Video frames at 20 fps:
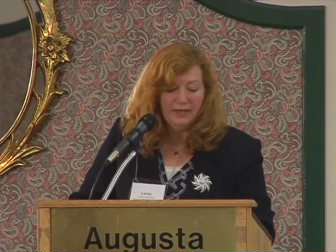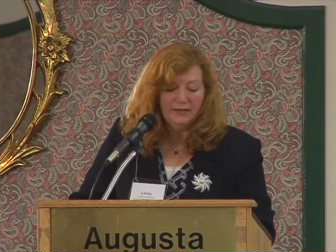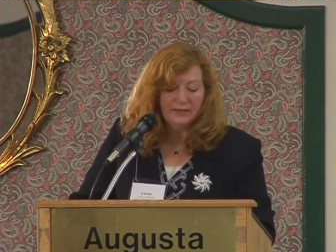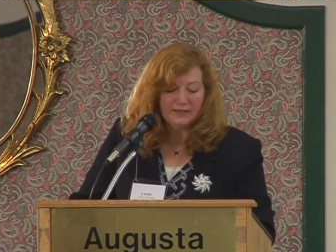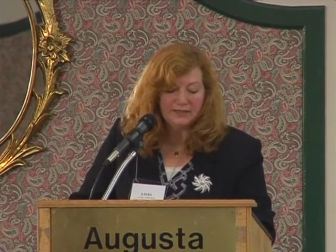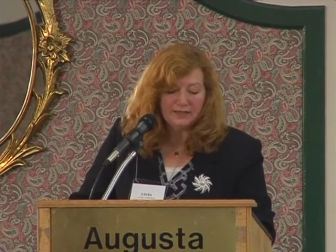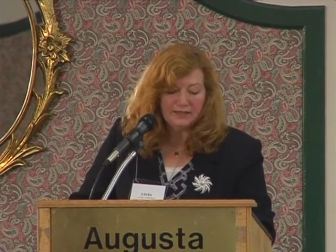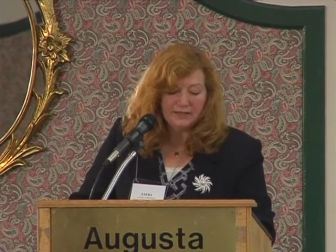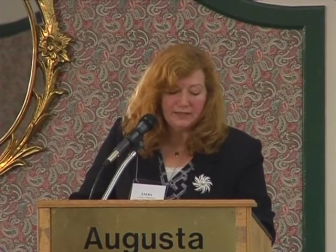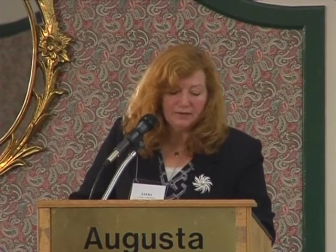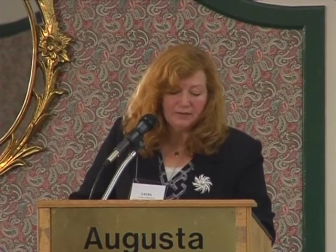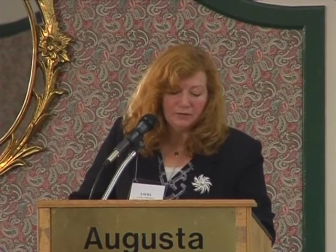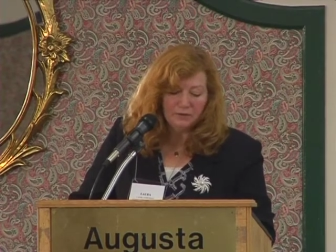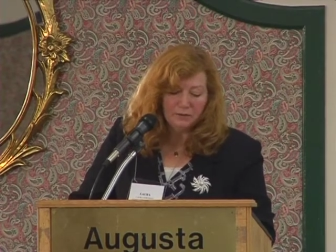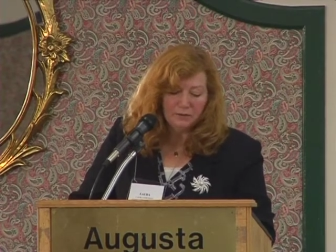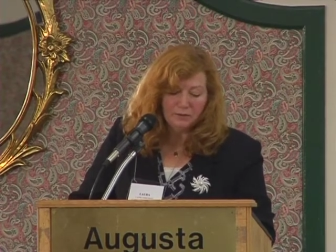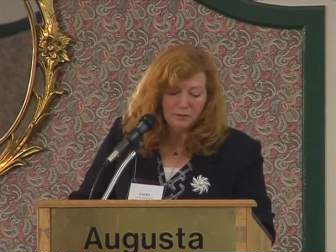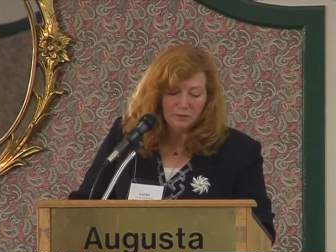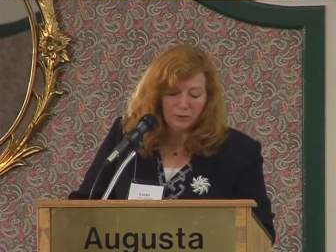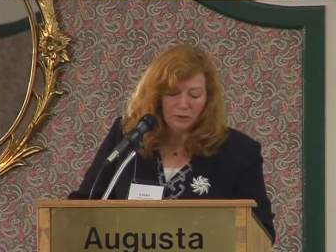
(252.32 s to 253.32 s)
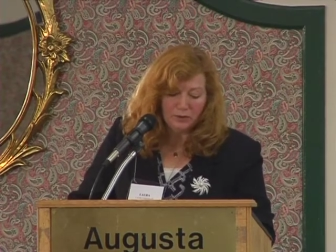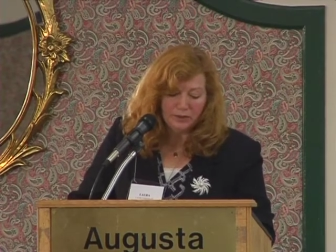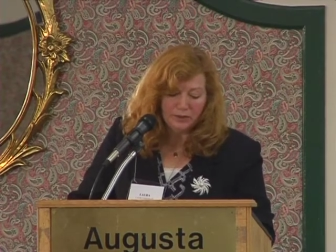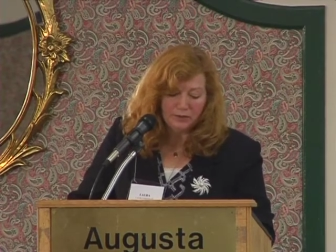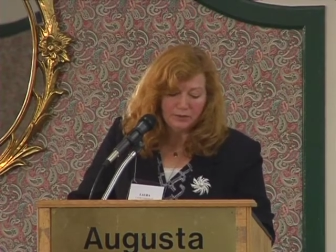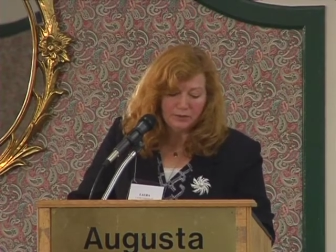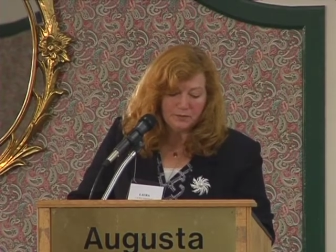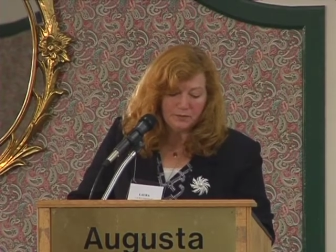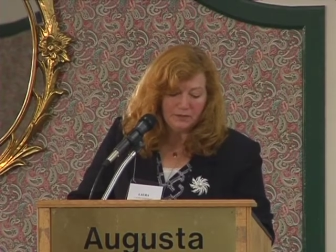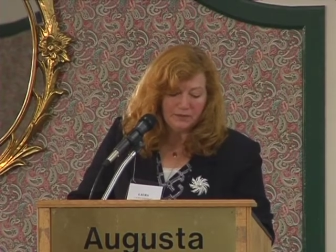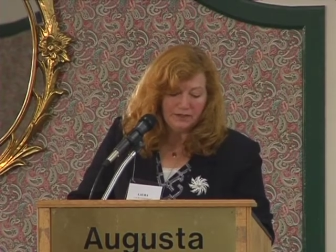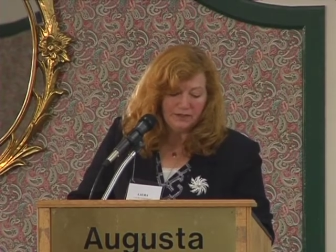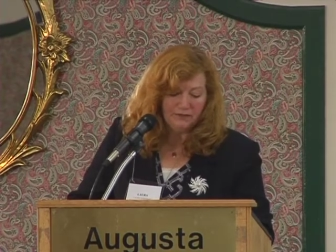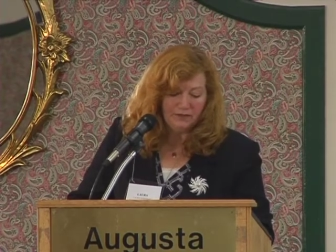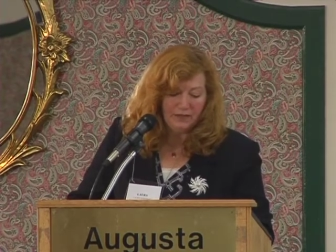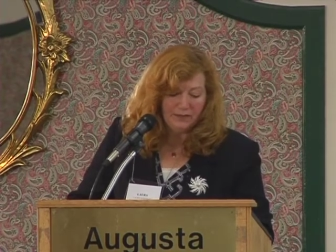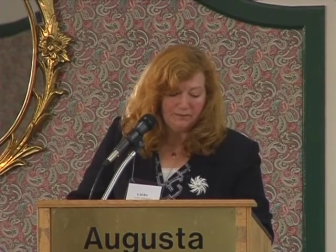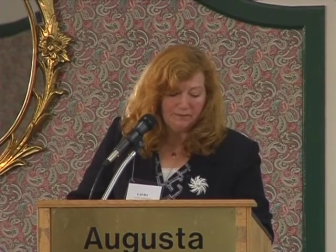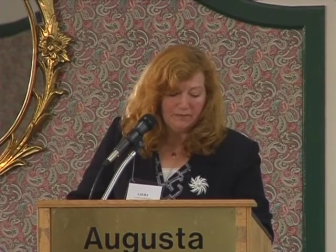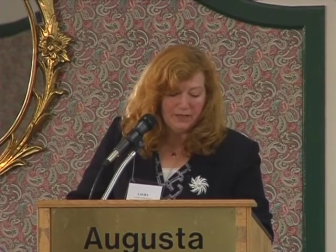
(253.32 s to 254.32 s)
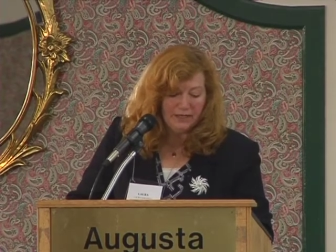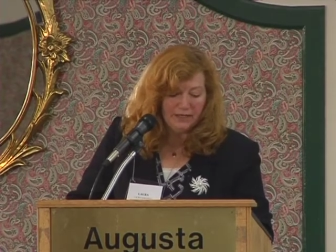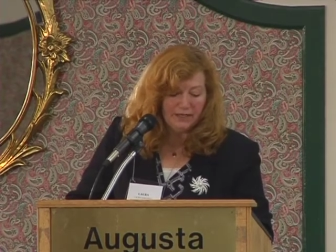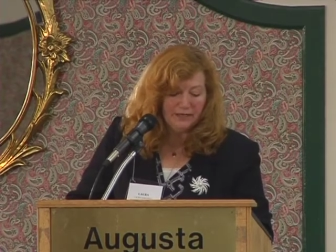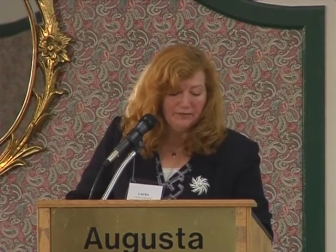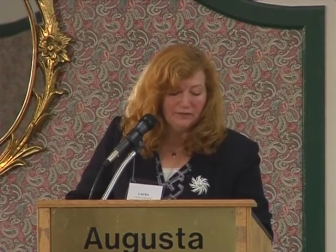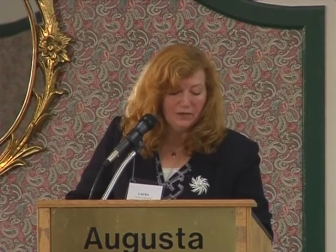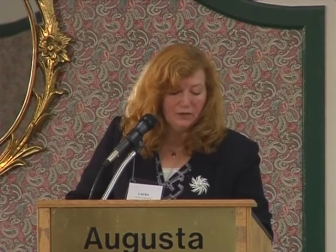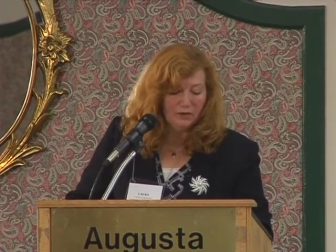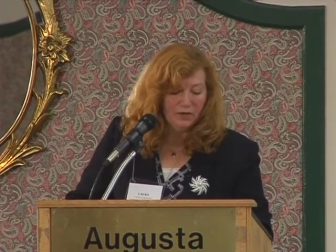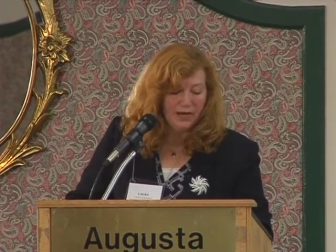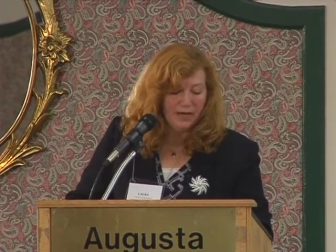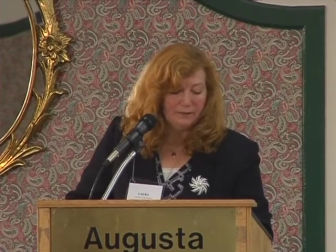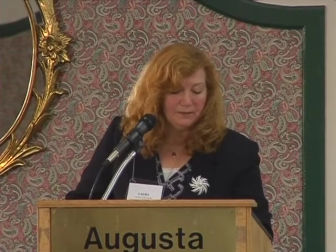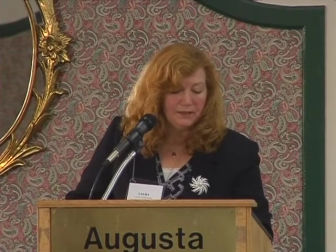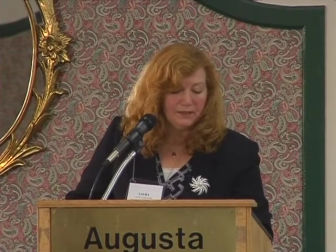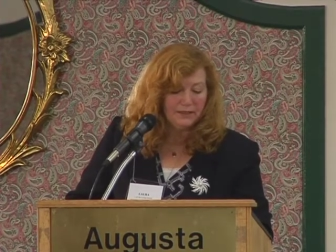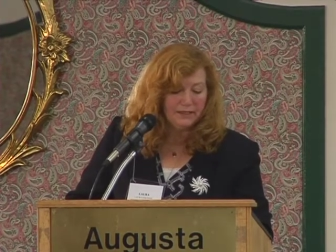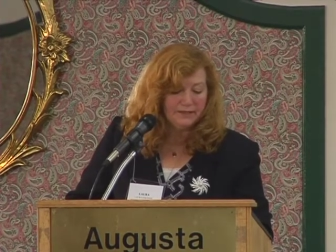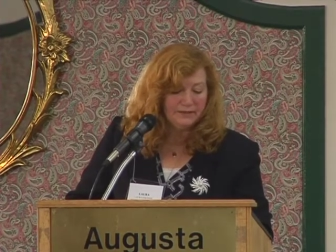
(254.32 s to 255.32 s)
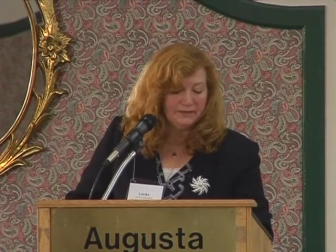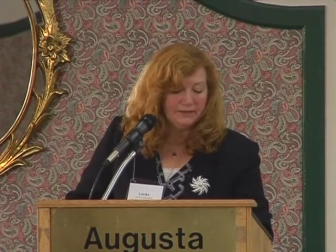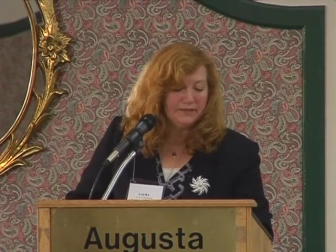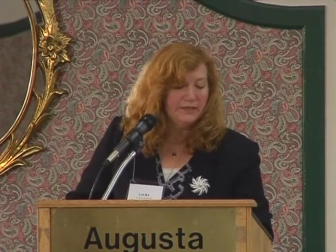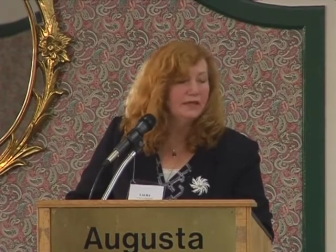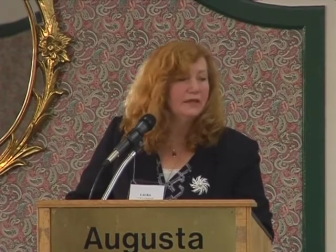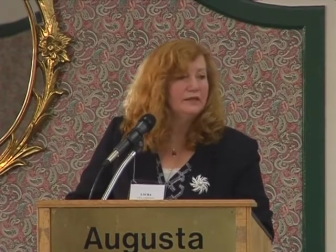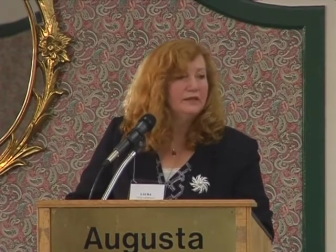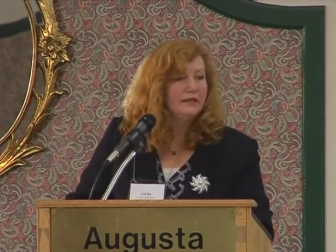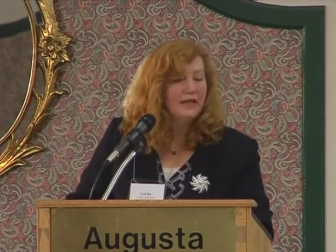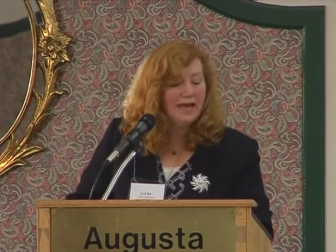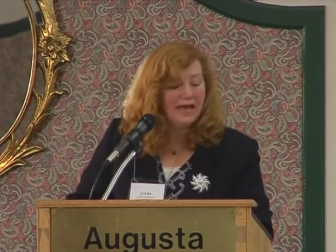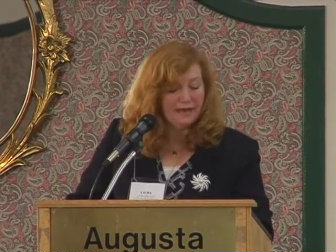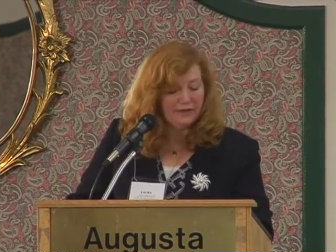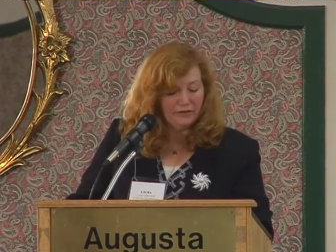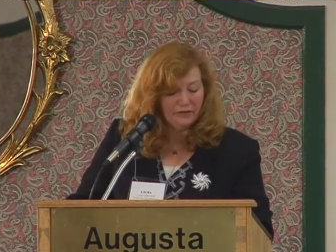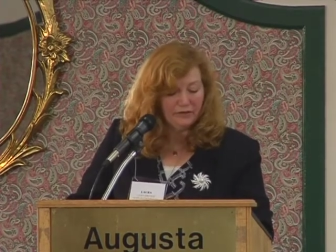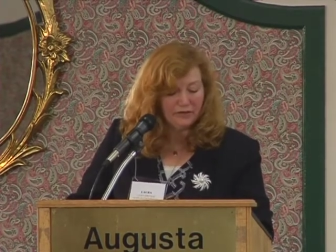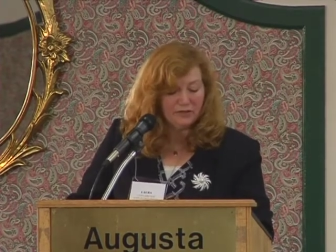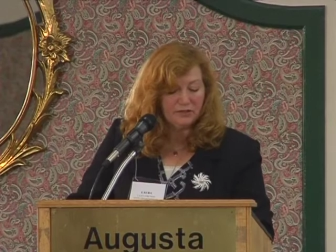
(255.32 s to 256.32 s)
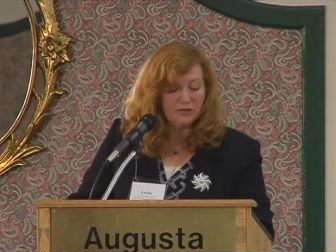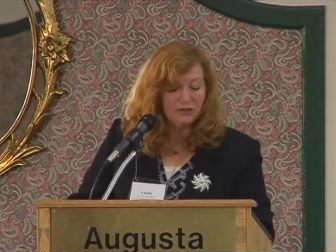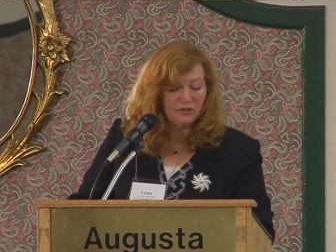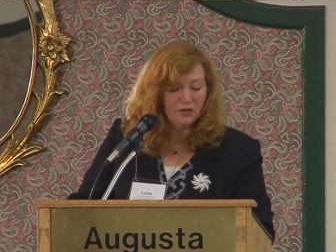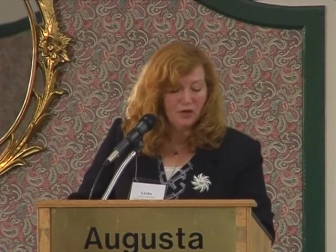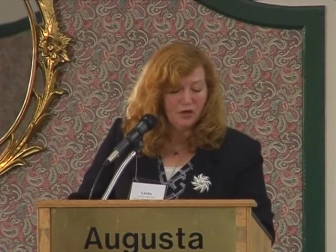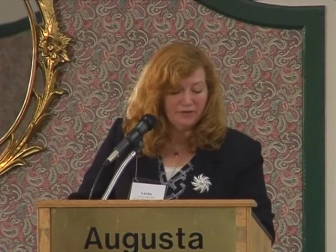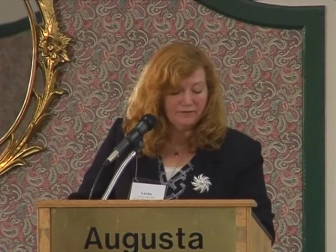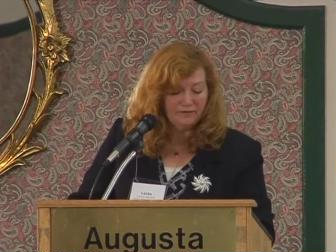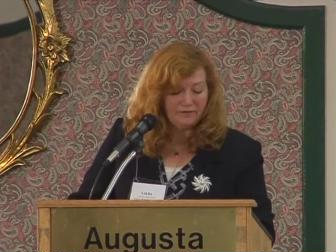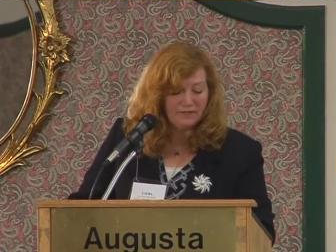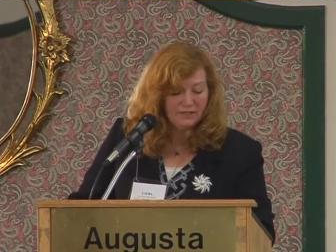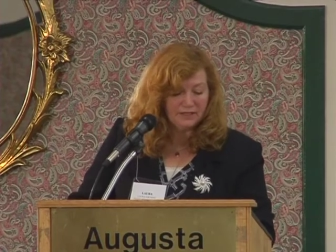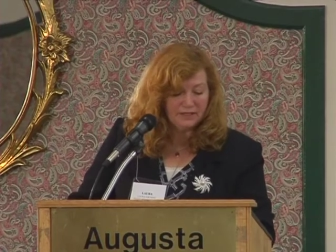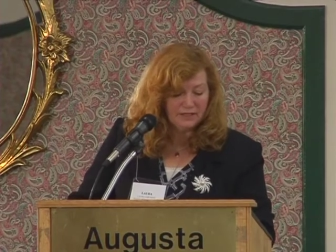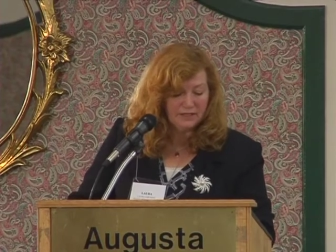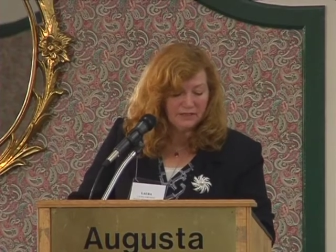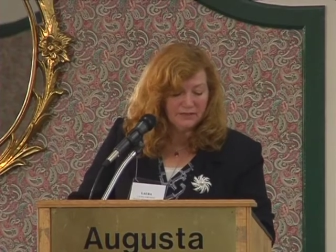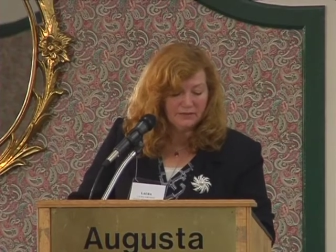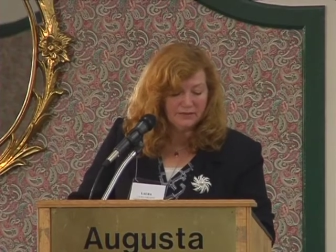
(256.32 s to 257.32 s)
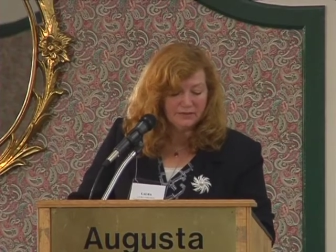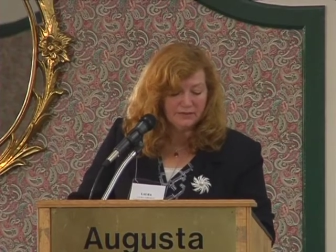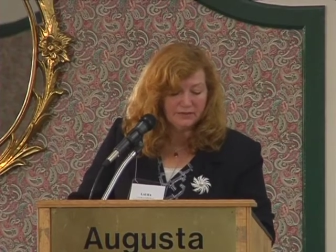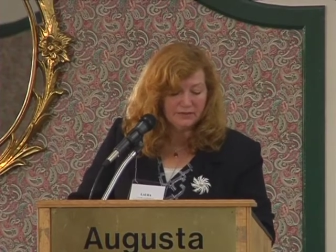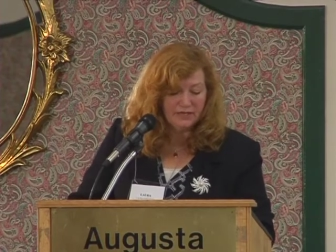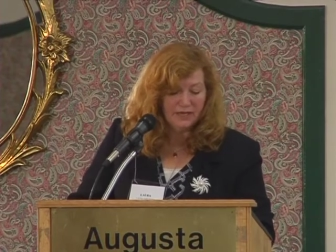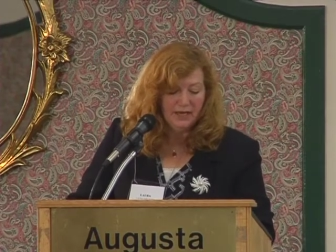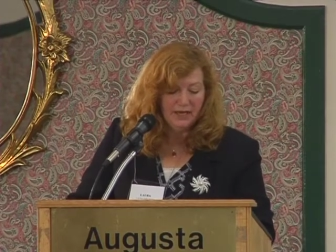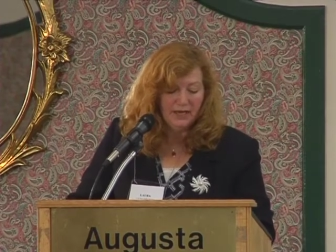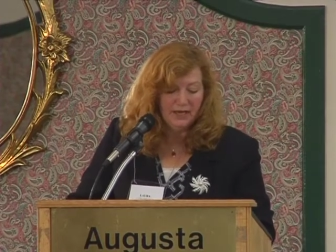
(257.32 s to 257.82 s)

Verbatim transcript: that several employers believe that many of their applicants lack the soft skills